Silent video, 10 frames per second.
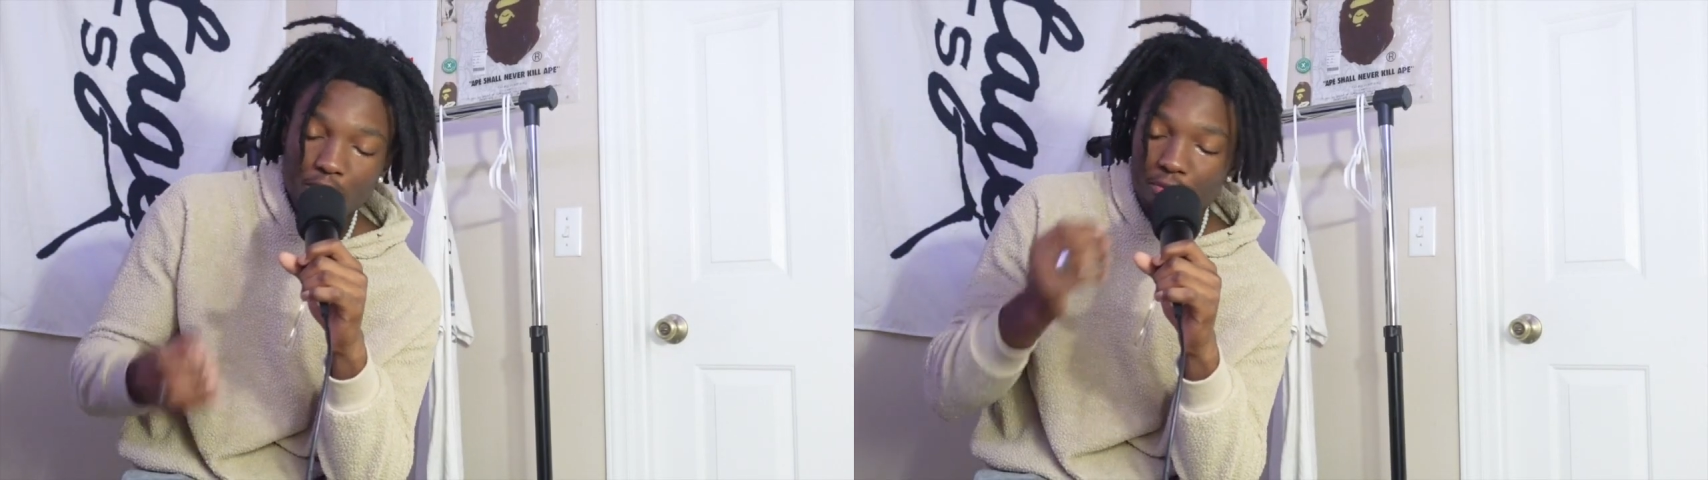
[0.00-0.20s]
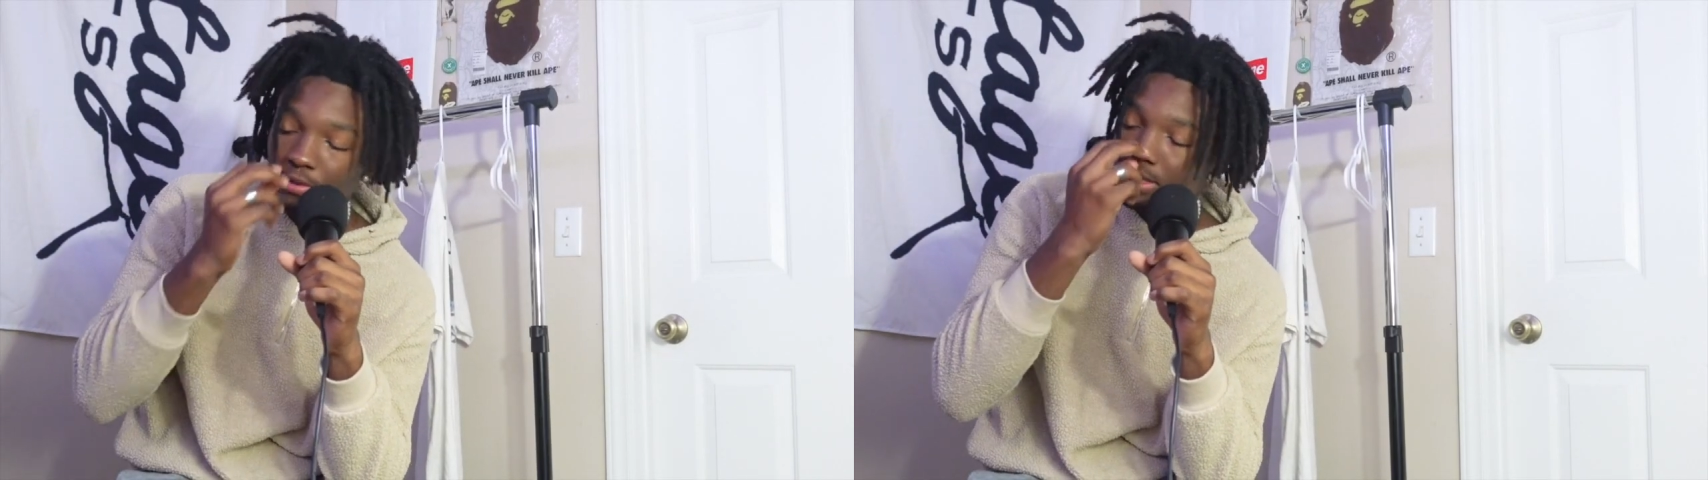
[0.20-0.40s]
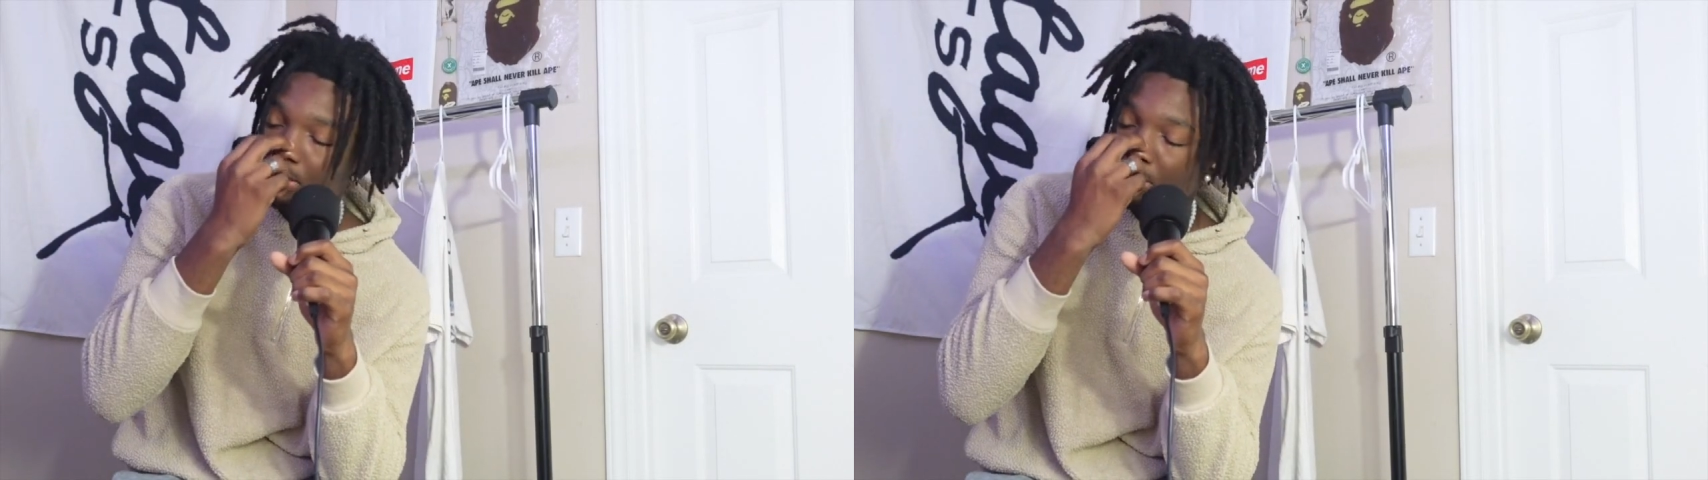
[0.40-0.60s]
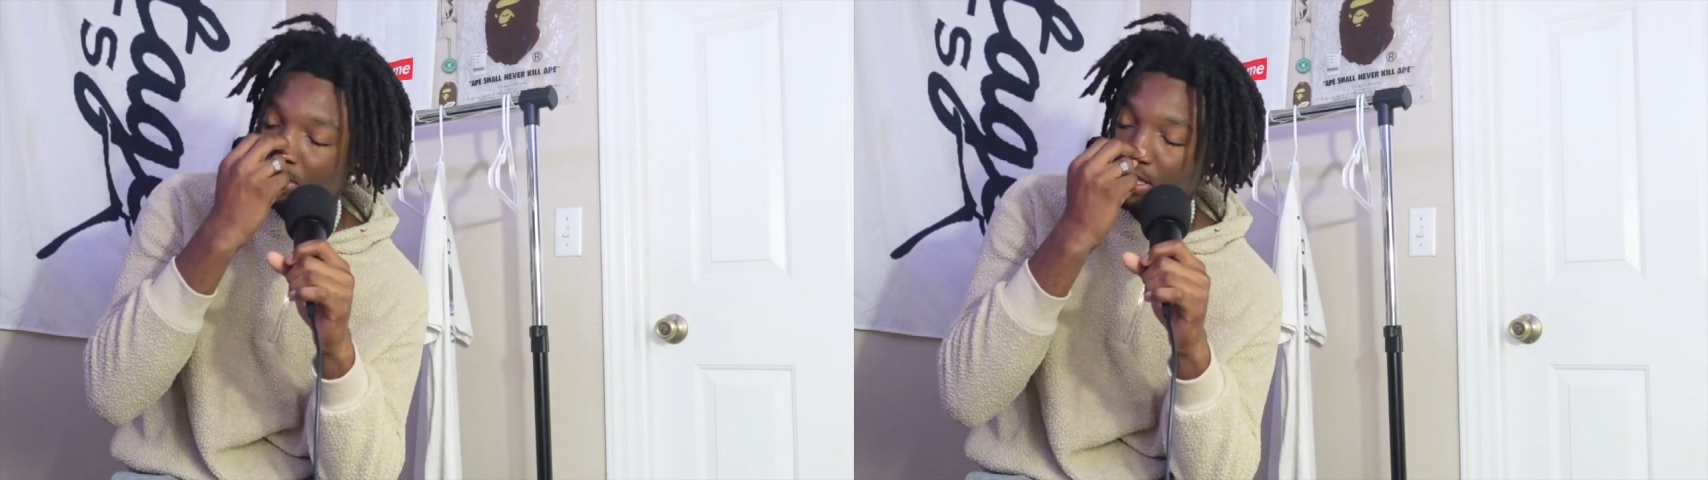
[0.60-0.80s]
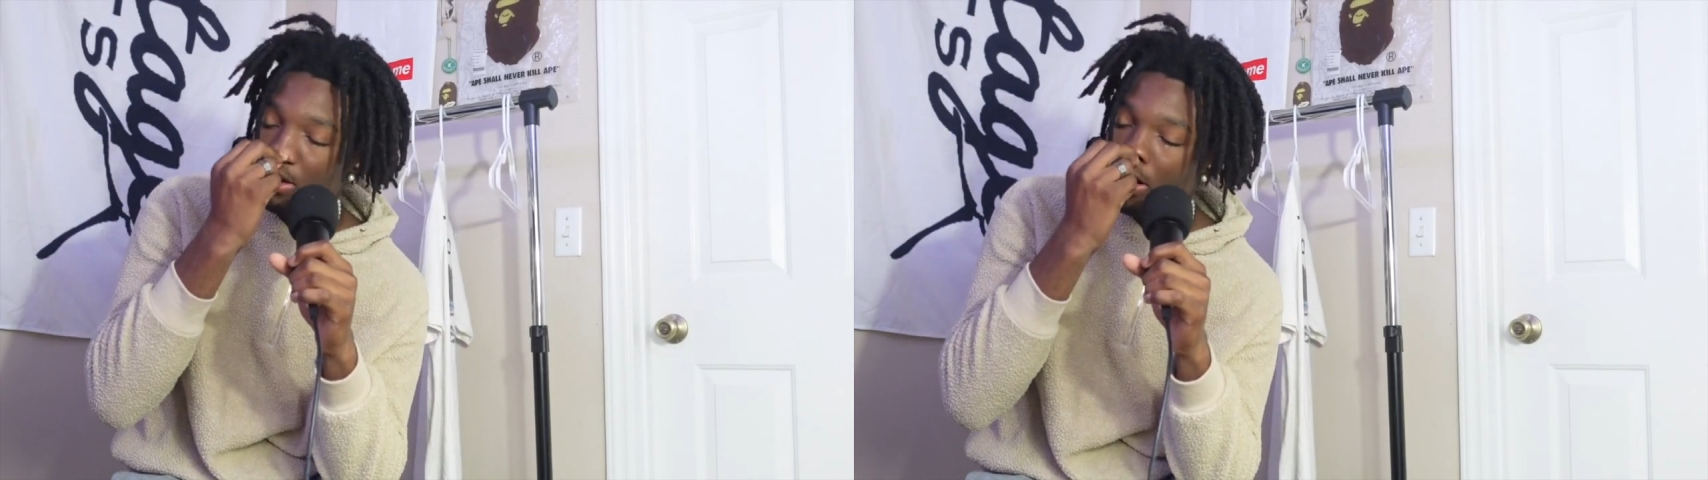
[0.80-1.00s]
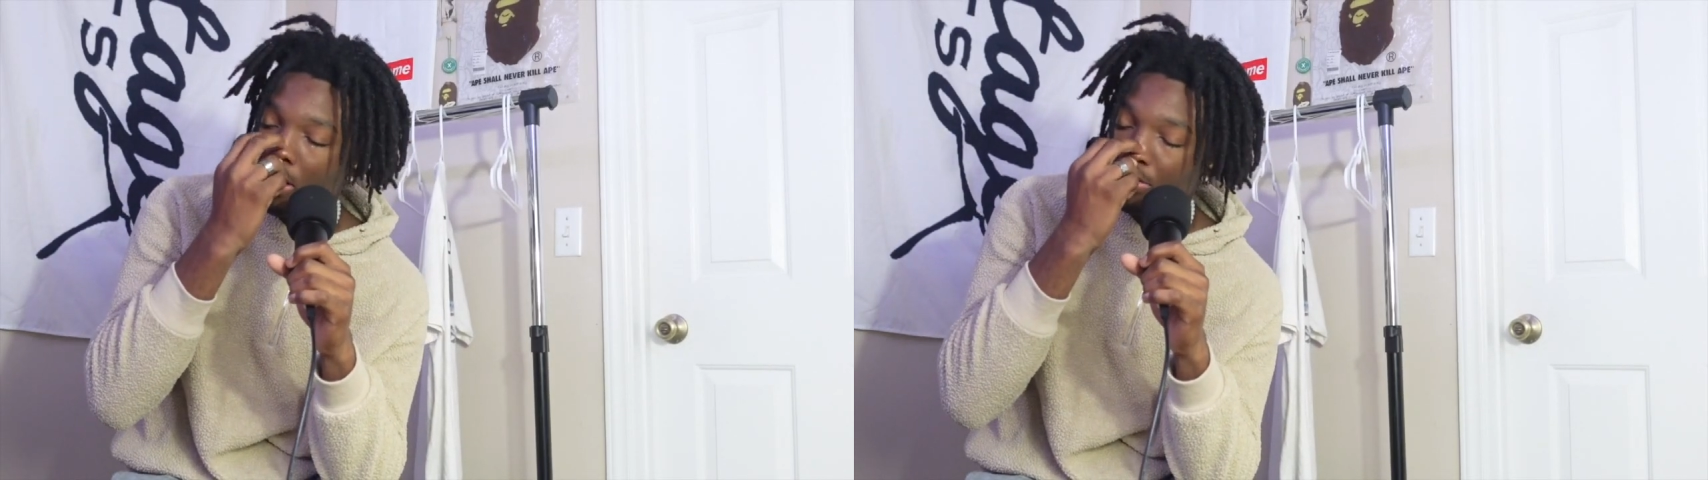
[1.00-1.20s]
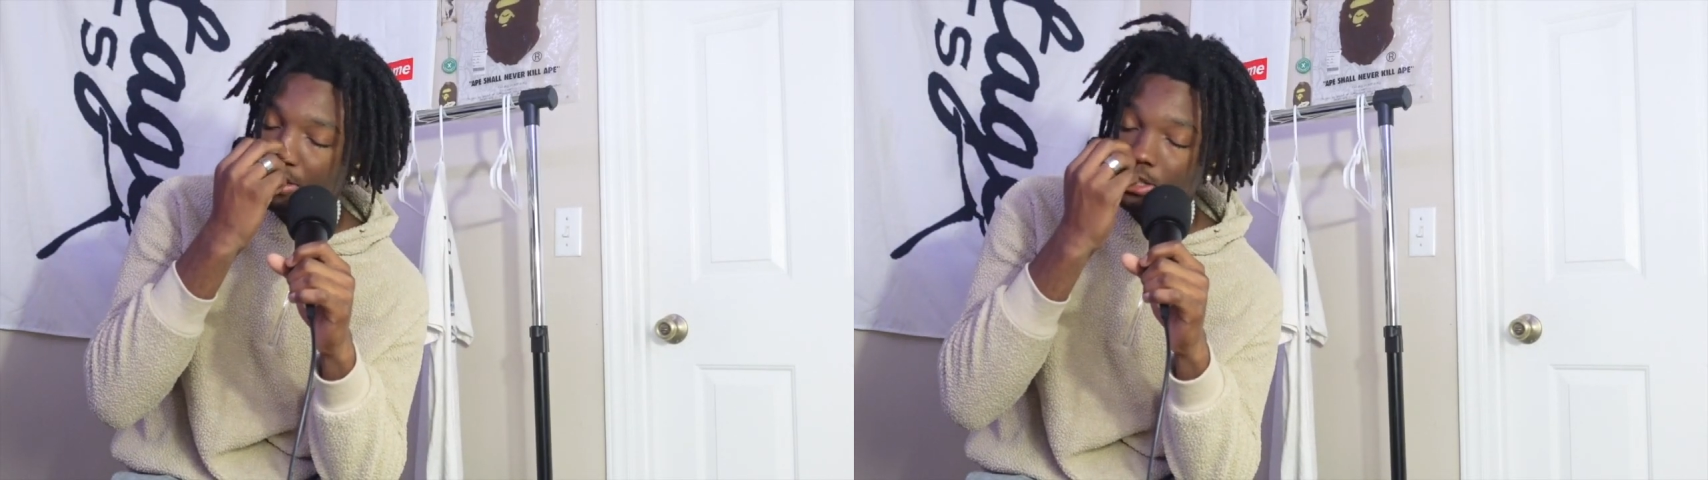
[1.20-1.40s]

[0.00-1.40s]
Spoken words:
for 15% off.